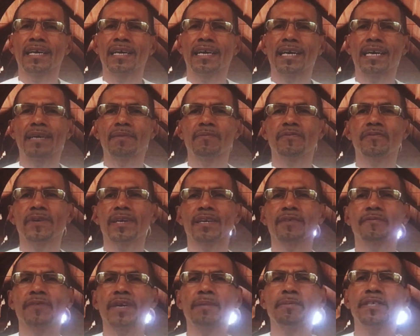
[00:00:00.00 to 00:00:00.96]
I am
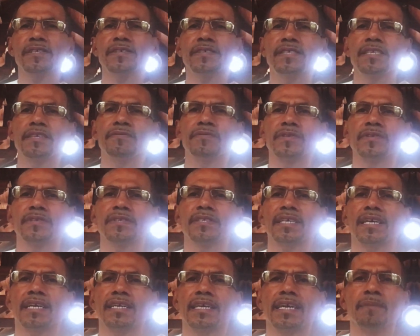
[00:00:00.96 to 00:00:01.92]
Father Vibert Stevens,
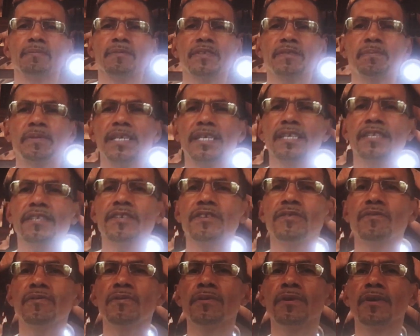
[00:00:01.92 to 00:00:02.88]
and I am speaking to
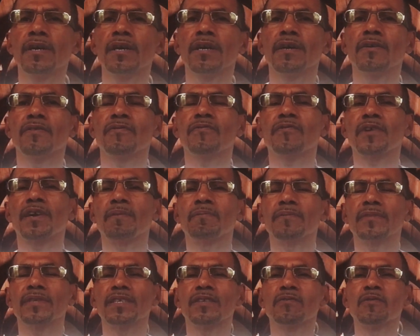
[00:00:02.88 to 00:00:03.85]
you
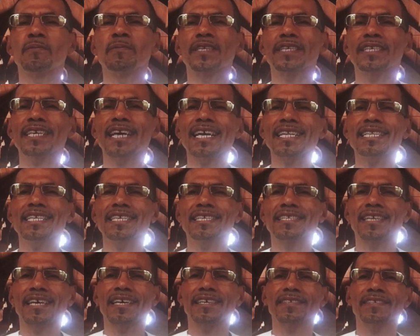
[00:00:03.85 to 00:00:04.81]
from the Roman Catholic
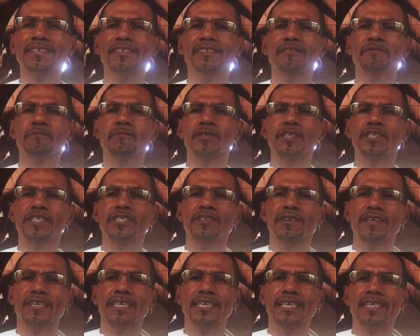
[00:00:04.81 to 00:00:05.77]
Diocese of
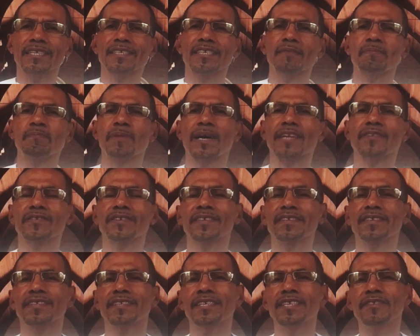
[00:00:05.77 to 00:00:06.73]
Bridgetown here at St. Patrick's
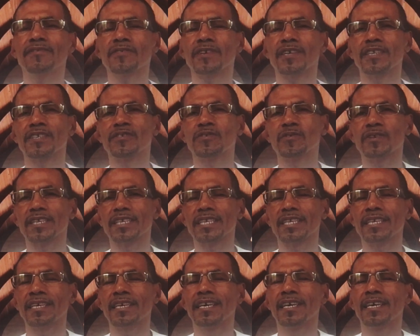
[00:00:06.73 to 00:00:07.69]
Cathedral during
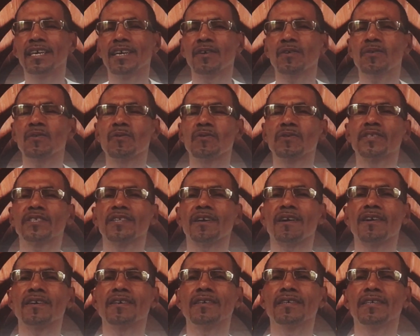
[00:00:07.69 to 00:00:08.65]
the close
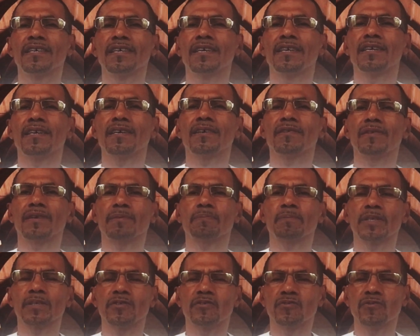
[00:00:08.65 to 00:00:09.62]
down
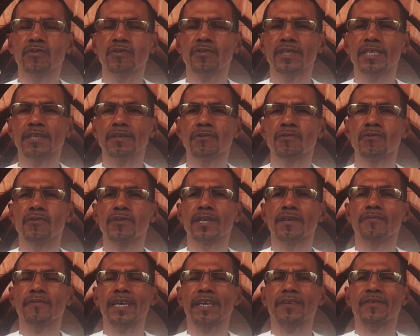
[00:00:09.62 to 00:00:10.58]
due to the
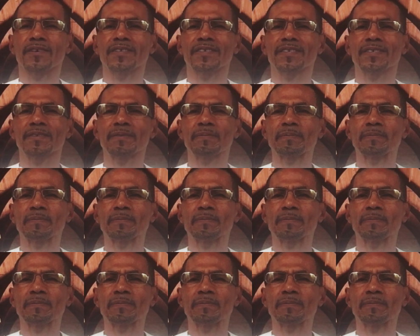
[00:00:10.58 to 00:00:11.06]
coronavirus.